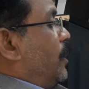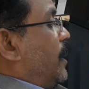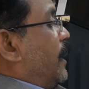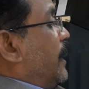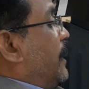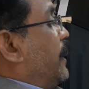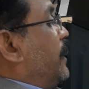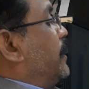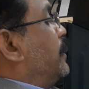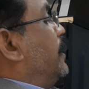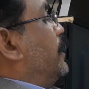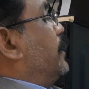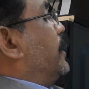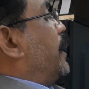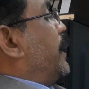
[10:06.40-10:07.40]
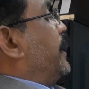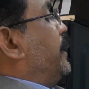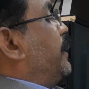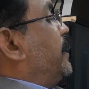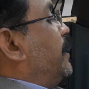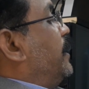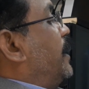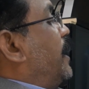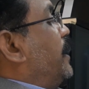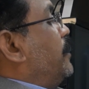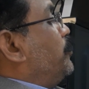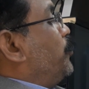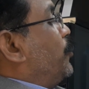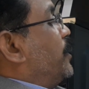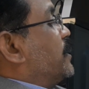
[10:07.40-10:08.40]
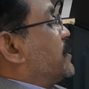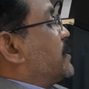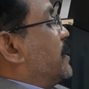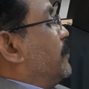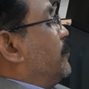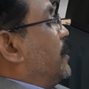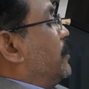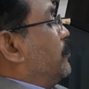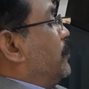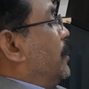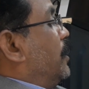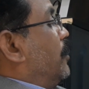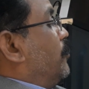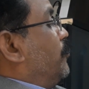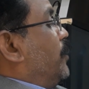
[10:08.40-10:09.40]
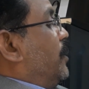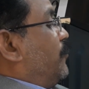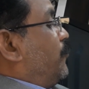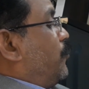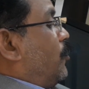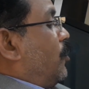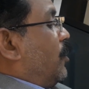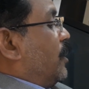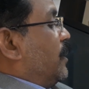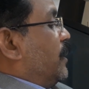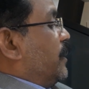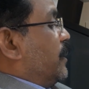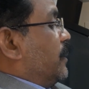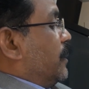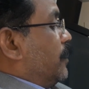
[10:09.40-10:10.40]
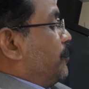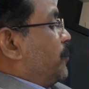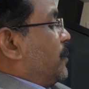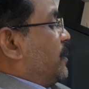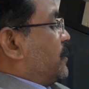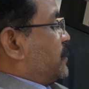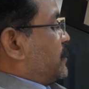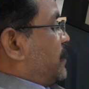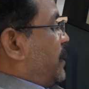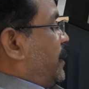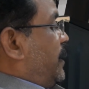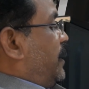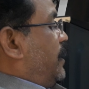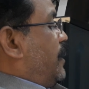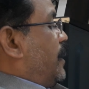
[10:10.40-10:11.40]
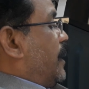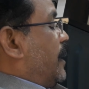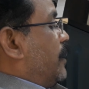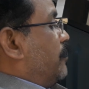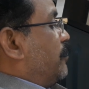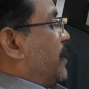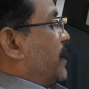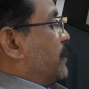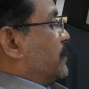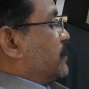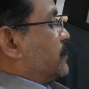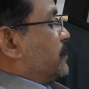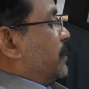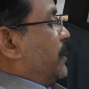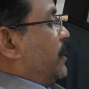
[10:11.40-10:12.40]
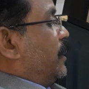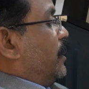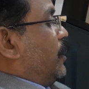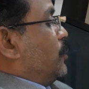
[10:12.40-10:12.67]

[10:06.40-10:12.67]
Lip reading: and 99.7 will fall in the +3 and -3.